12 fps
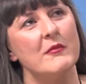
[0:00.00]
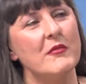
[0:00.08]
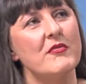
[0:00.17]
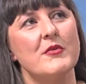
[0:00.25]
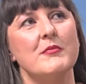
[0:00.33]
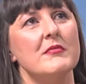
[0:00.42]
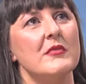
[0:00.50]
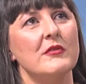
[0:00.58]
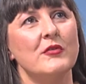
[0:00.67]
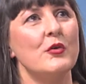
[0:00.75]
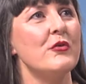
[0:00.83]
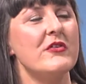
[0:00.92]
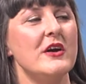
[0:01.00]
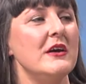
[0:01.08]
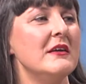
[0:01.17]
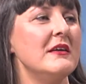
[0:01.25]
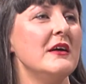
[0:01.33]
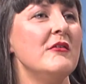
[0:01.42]
of them, of course,
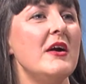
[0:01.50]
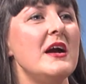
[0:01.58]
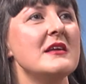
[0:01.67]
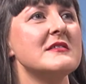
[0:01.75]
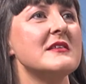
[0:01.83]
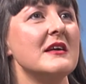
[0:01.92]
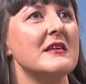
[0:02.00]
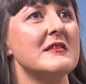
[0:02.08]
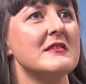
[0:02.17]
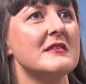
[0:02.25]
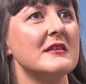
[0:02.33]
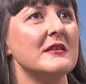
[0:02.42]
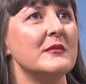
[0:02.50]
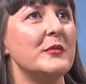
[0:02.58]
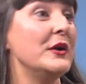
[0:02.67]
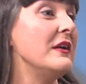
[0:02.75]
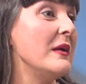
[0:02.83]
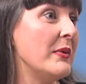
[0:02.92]
they're great entertainers.
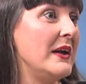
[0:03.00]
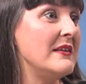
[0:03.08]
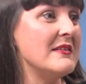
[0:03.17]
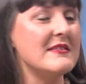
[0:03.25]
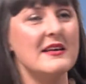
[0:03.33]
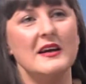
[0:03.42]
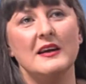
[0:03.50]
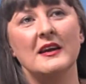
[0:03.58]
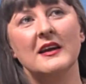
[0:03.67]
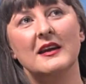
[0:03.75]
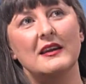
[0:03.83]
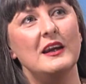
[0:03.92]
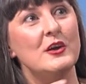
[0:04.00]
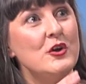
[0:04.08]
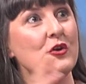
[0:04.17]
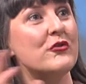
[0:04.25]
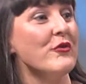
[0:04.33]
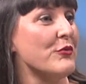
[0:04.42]
Bernadette Peters, they can
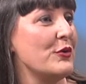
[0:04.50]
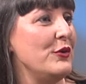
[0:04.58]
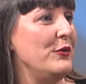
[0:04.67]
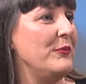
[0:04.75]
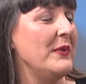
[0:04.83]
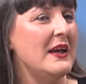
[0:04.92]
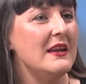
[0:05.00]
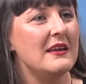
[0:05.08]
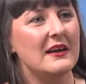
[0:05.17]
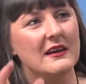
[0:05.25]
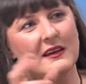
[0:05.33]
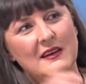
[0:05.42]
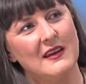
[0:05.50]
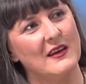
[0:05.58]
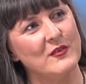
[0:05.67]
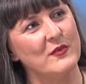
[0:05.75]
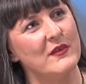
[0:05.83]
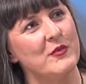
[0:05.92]
use the room, they can
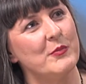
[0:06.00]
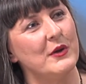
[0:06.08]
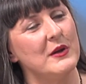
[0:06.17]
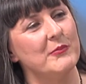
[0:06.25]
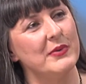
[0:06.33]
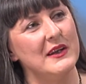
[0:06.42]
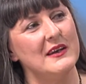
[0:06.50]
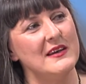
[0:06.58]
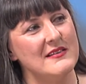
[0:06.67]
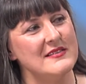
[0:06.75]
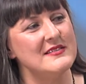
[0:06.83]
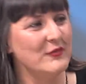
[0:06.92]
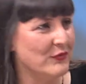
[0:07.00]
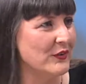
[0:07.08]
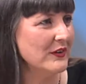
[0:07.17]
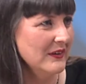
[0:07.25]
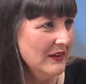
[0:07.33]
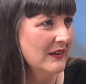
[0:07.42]
connect with everybody, but it is
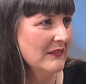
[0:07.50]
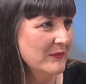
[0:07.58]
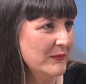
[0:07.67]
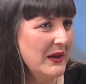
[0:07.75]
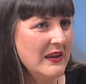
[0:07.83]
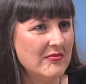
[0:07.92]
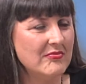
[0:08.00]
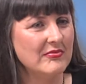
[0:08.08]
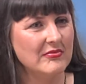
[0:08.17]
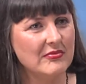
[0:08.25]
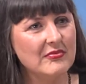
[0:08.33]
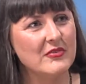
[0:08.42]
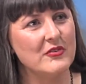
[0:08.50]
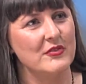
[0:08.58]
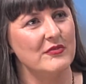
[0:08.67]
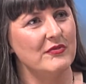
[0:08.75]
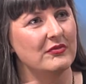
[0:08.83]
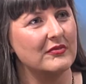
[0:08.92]
different in a big sort
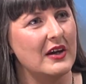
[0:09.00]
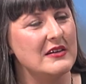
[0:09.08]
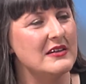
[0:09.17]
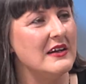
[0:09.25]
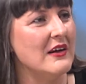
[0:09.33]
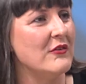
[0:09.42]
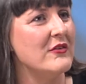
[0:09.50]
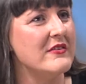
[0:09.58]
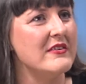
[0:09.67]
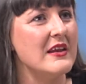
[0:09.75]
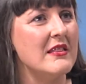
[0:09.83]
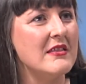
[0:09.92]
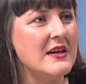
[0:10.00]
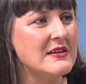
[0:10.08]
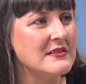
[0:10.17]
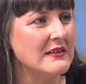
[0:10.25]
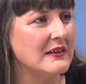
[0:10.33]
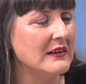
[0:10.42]
of 1,800 seat
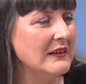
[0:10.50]
theatre.